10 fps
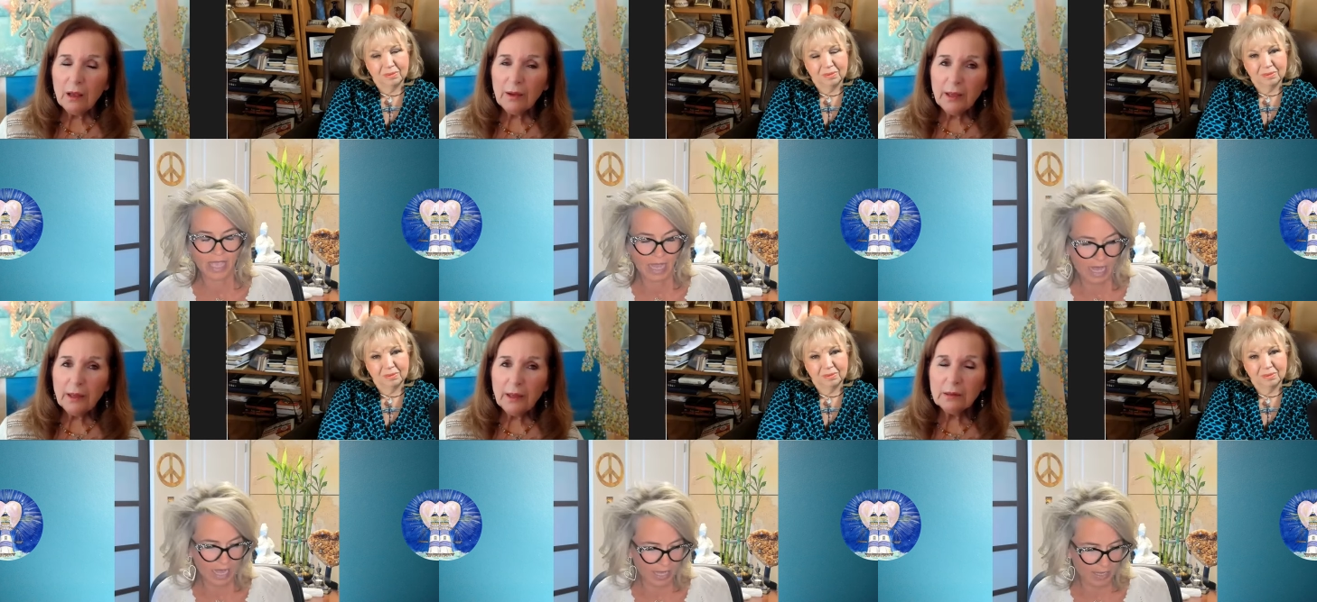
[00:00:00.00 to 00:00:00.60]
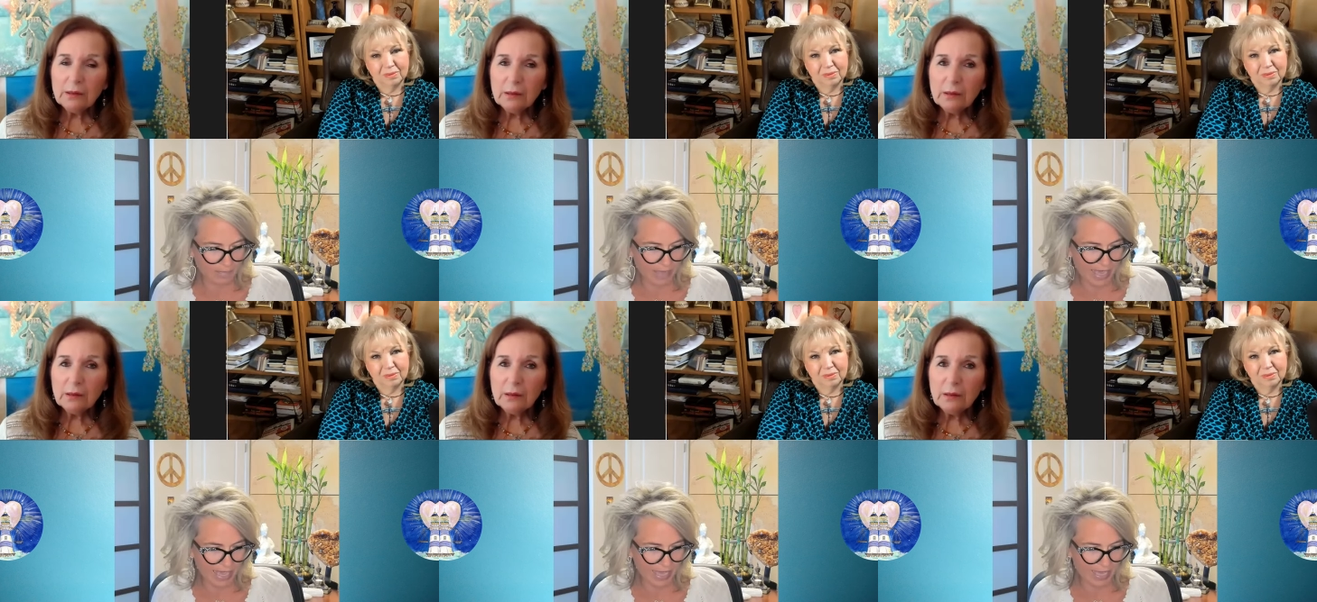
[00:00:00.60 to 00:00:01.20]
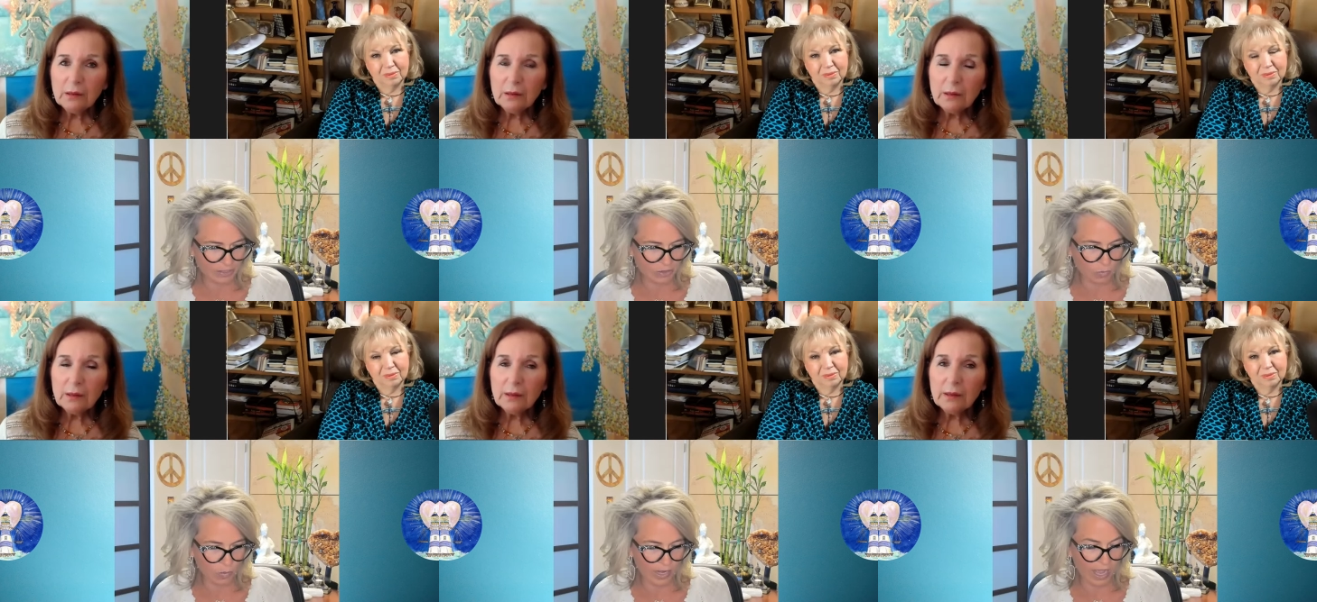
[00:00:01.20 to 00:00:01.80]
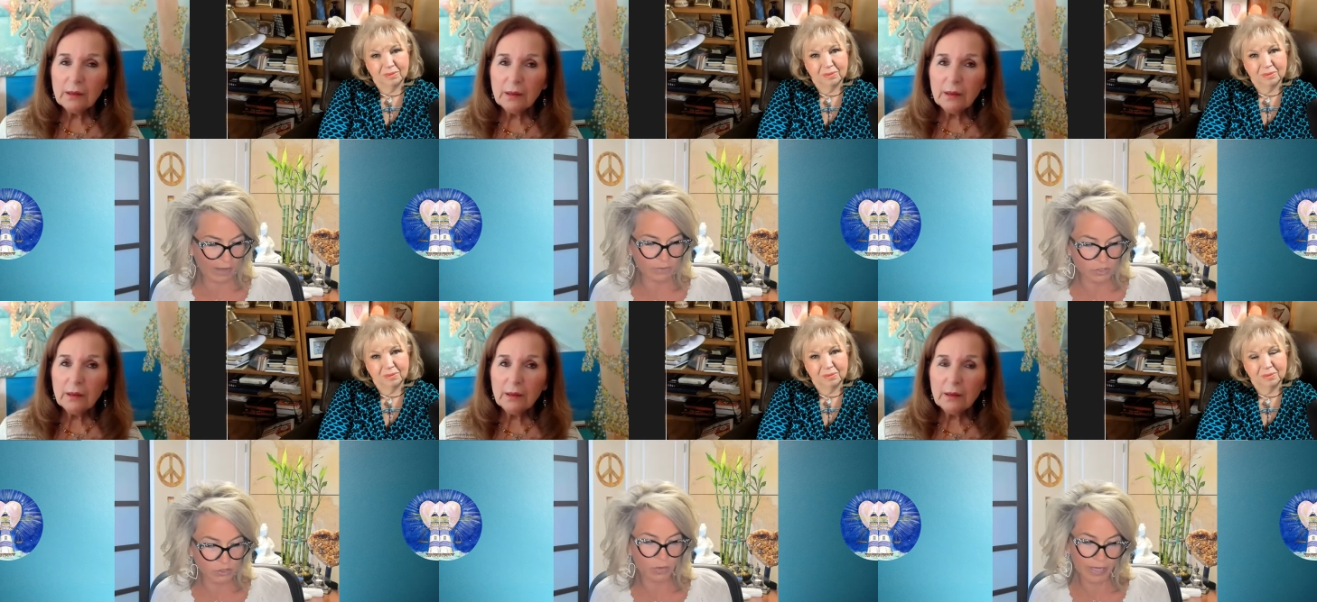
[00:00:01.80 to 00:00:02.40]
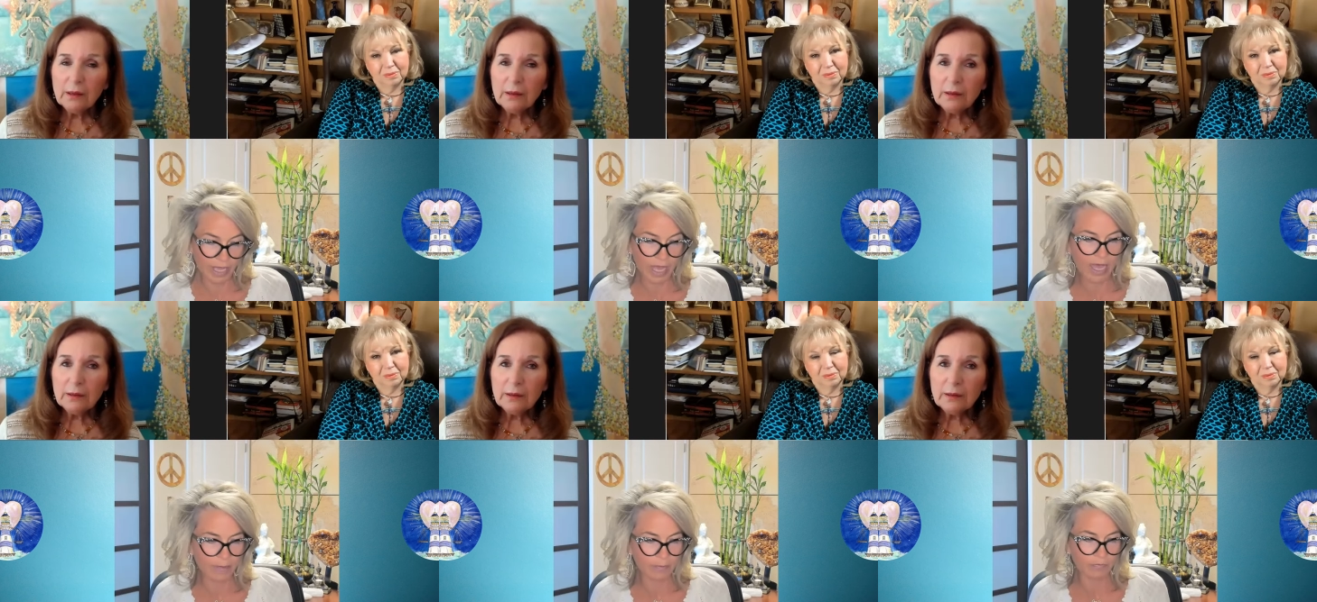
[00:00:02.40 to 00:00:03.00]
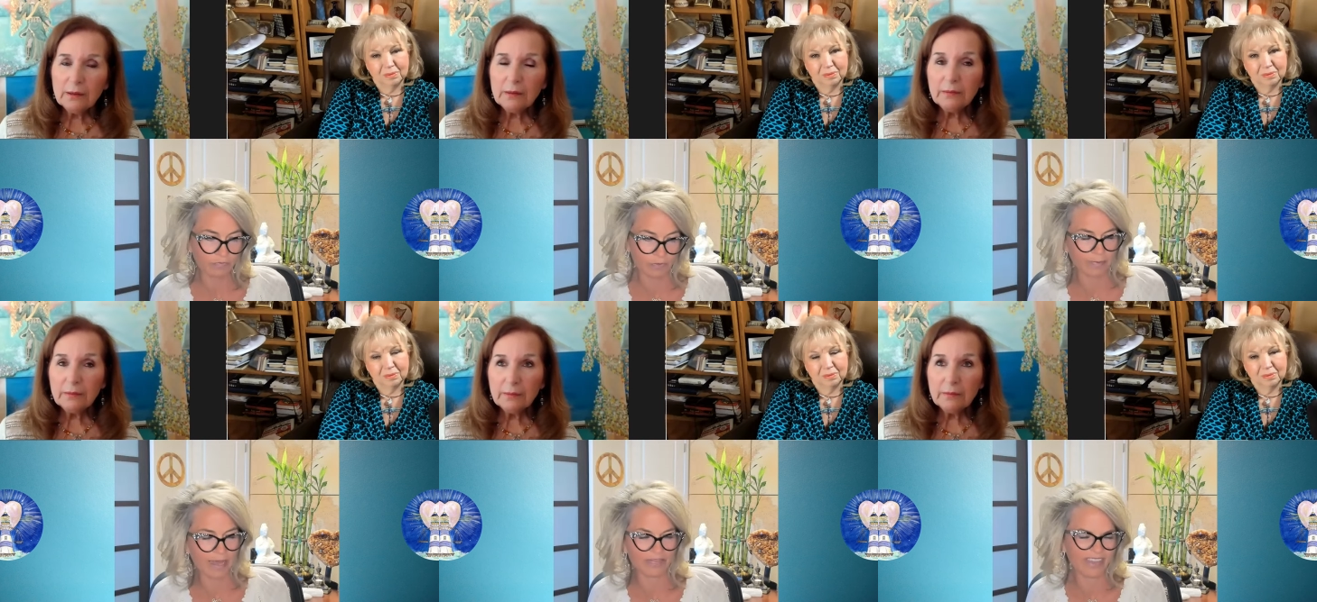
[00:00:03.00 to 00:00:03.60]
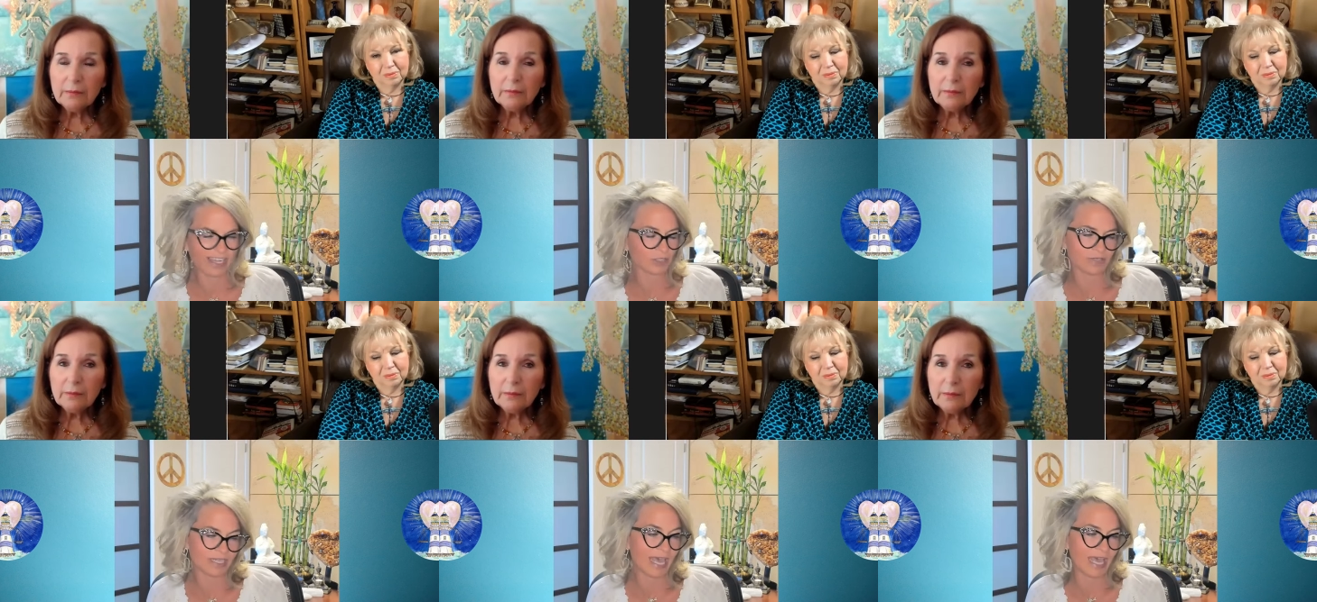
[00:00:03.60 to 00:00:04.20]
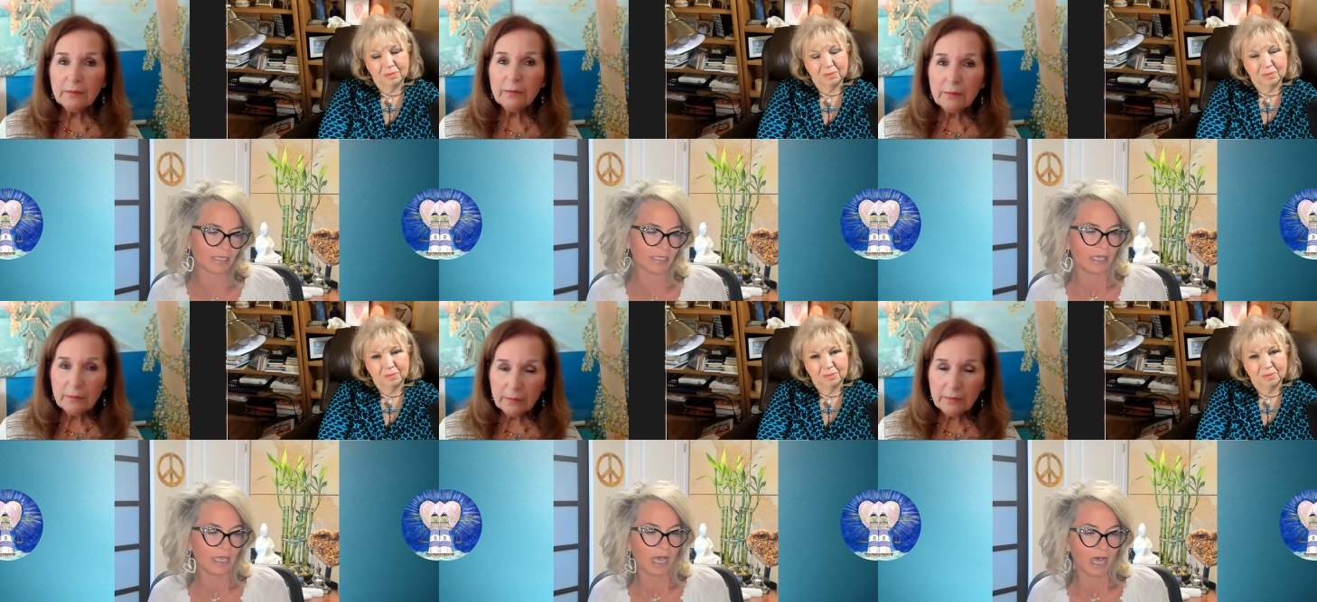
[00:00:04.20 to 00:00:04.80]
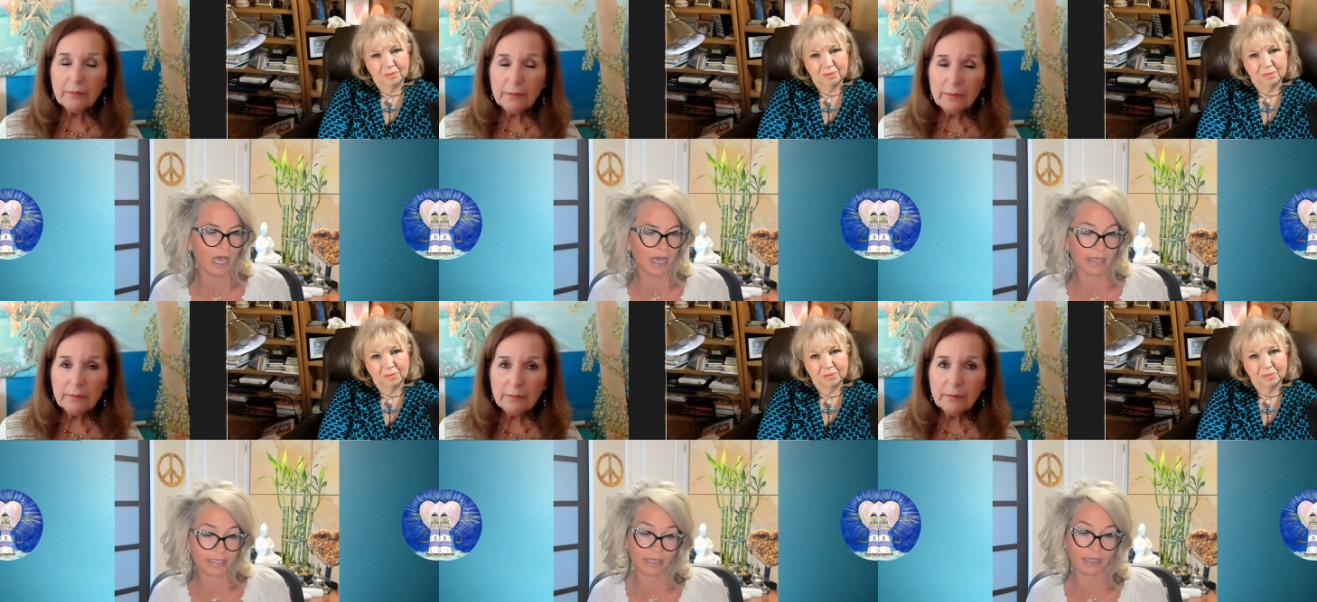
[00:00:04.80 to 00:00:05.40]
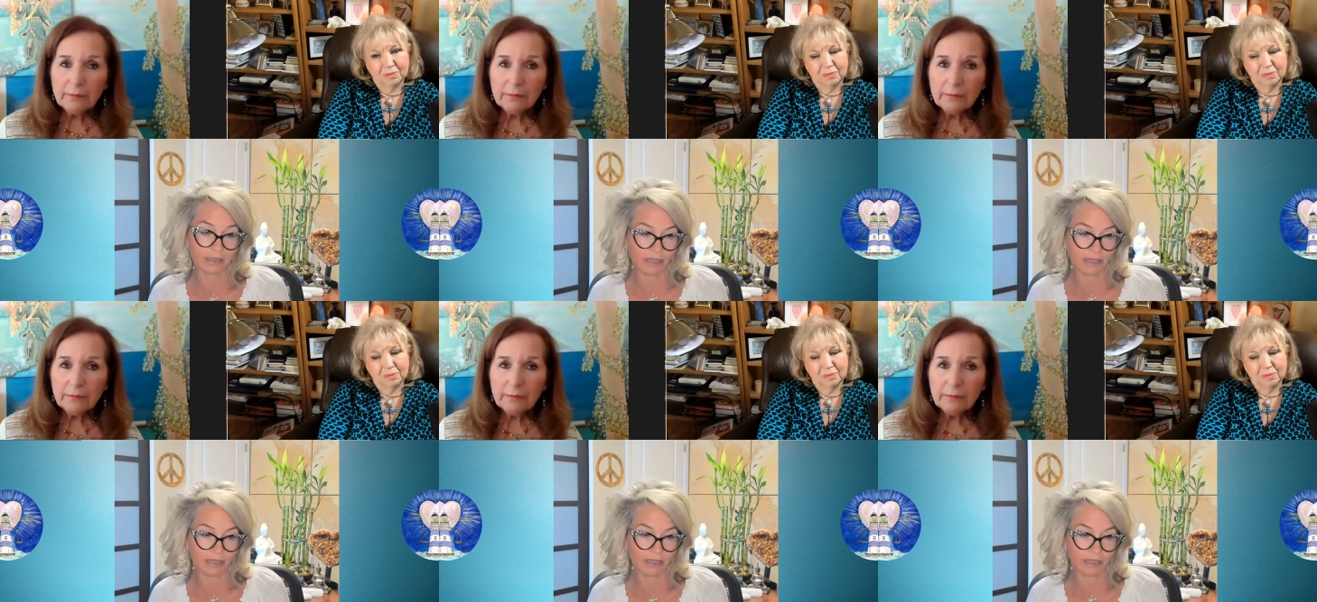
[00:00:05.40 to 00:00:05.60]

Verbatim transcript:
Speaker 1: Okay. Um, and when I was growing up, from about the age of 10 mm-hmm. uh, until